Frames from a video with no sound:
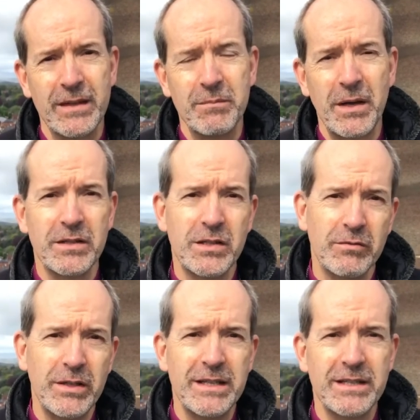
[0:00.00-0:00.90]
Mother
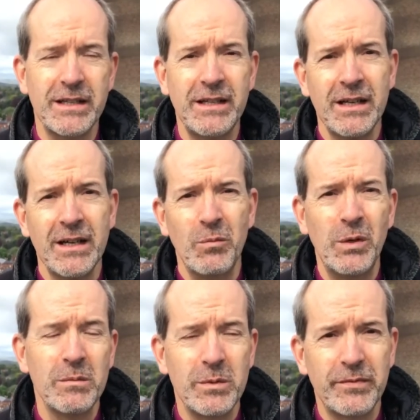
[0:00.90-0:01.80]
Teresa,
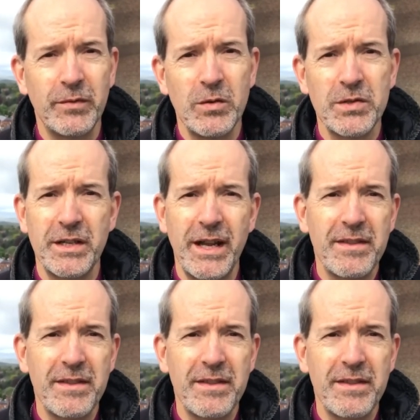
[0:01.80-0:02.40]
Wilberforce and